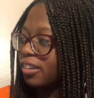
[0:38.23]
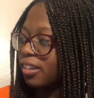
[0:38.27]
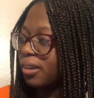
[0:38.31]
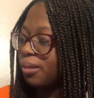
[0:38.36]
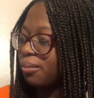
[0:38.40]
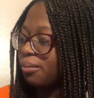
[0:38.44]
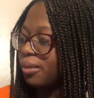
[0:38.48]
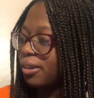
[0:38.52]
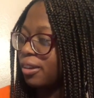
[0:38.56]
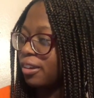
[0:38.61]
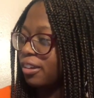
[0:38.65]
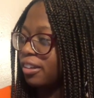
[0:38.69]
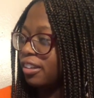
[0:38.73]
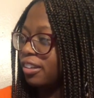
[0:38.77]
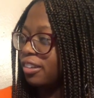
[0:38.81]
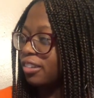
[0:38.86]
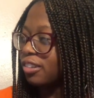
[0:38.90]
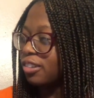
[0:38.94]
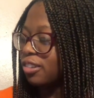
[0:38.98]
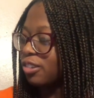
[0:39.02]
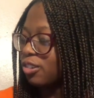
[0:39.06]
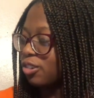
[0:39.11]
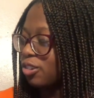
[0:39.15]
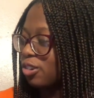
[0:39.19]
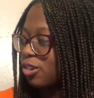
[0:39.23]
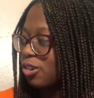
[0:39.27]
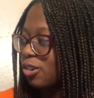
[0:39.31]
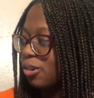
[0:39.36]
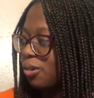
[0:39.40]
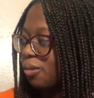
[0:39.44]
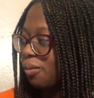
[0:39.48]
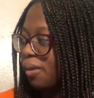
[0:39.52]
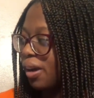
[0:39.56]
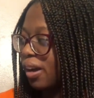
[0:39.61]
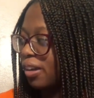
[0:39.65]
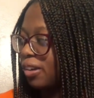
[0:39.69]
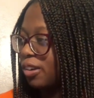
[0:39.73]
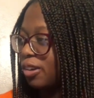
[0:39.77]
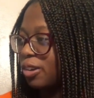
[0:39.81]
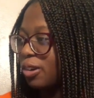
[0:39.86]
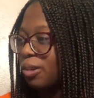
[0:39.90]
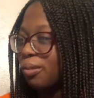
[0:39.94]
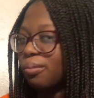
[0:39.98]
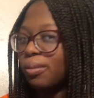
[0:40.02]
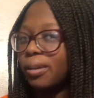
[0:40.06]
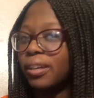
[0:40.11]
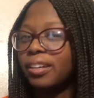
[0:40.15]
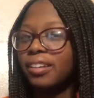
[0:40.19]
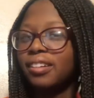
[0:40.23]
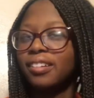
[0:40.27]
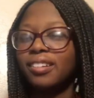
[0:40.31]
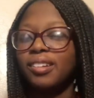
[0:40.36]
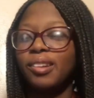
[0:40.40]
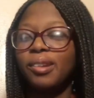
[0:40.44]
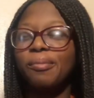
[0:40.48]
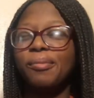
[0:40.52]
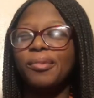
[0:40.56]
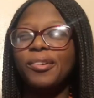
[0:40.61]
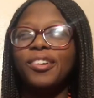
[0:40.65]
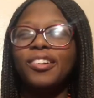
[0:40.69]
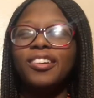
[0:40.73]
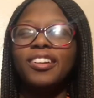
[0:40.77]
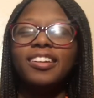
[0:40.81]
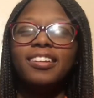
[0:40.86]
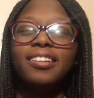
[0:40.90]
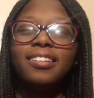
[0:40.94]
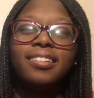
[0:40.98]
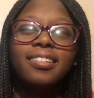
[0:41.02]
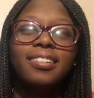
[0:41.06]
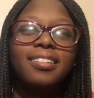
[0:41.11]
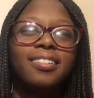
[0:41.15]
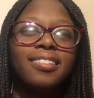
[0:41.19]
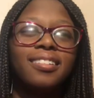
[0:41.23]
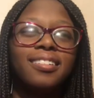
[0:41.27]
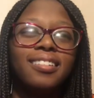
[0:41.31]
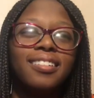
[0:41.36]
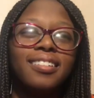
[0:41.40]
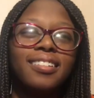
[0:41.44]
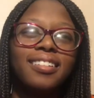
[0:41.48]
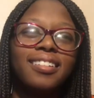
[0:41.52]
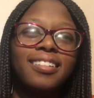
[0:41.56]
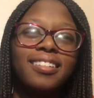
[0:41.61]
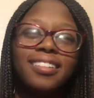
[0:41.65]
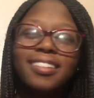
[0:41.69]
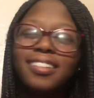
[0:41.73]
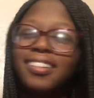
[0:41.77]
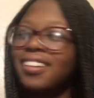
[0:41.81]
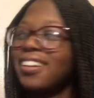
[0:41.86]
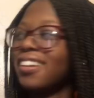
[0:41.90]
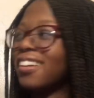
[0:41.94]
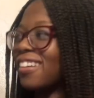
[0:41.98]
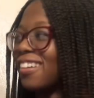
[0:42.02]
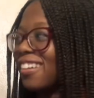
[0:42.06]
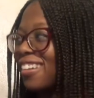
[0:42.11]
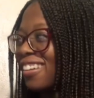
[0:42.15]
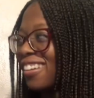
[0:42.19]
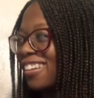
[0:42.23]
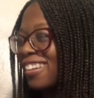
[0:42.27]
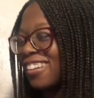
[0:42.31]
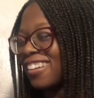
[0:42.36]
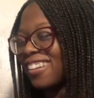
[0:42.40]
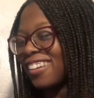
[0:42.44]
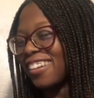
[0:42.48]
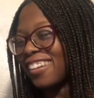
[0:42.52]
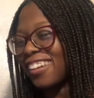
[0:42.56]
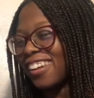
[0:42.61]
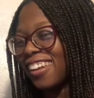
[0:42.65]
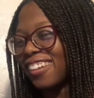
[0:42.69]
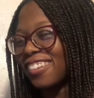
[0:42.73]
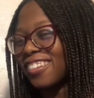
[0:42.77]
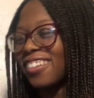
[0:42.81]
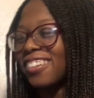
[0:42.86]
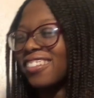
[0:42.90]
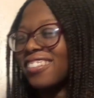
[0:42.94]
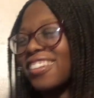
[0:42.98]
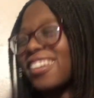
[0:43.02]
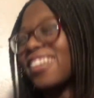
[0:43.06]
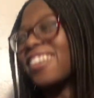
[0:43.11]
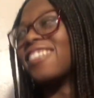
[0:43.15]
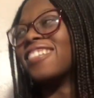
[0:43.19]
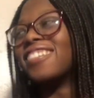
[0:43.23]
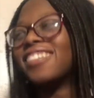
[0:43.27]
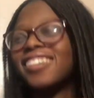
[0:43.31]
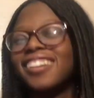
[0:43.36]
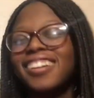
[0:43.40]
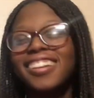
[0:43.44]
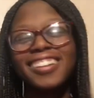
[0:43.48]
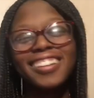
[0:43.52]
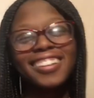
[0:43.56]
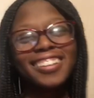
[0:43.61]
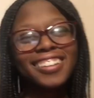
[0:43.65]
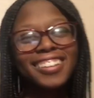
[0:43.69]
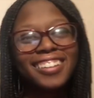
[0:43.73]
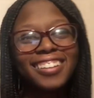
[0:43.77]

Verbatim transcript: in the Middle East controlled by Europeans in the Middle East. That's all I was like, what?